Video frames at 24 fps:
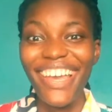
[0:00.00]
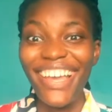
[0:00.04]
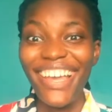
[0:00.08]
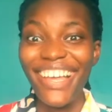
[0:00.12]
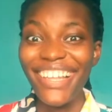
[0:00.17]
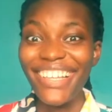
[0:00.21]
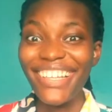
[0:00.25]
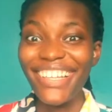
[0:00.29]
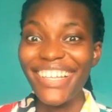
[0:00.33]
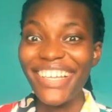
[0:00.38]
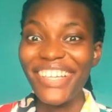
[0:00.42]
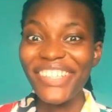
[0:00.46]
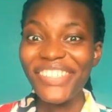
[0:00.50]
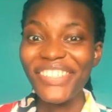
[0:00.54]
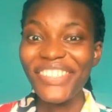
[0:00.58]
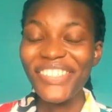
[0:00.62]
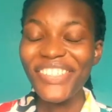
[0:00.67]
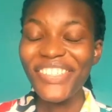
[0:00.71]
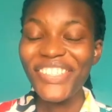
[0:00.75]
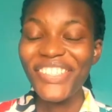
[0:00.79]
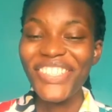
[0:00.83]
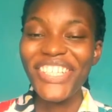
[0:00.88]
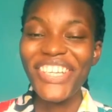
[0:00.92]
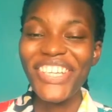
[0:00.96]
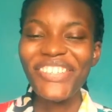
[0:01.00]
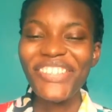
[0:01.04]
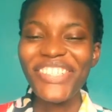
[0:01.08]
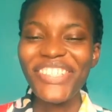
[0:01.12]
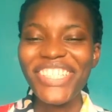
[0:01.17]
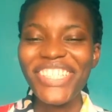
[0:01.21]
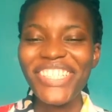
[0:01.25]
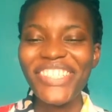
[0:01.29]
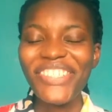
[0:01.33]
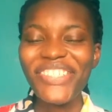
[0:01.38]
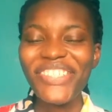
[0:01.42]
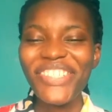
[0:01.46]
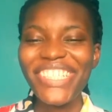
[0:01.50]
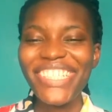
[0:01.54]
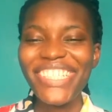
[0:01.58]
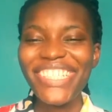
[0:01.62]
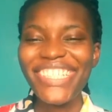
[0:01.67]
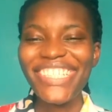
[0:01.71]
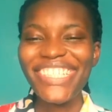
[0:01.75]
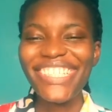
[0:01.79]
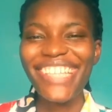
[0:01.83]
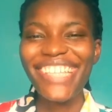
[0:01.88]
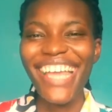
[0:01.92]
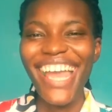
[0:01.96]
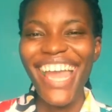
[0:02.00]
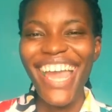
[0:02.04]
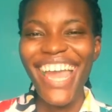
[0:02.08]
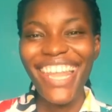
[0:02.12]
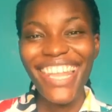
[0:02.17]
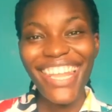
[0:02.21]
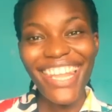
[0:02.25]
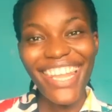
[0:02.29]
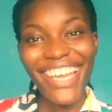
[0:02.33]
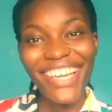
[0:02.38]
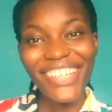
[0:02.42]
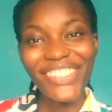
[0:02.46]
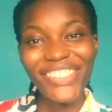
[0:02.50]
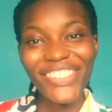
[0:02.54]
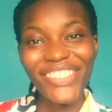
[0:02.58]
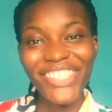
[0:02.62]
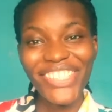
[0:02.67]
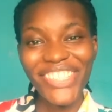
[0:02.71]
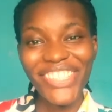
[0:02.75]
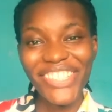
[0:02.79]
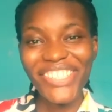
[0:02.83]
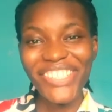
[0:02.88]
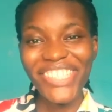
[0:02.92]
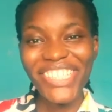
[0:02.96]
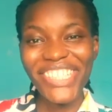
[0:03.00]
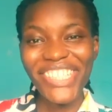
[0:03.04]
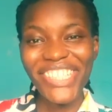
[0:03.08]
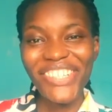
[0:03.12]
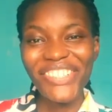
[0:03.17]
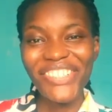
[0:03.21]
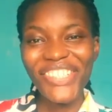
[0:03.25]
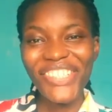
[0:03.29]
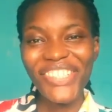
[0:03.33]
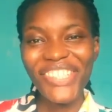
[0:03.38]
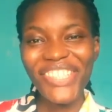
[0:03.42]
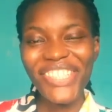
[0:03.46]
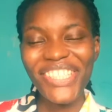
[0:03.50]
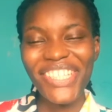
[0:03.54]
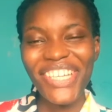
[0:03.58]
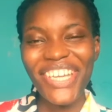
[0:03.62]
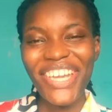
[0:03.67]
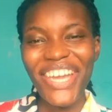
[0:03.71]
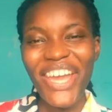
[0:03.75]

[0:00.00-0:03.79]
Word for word: Hello, dears. Hello, dears.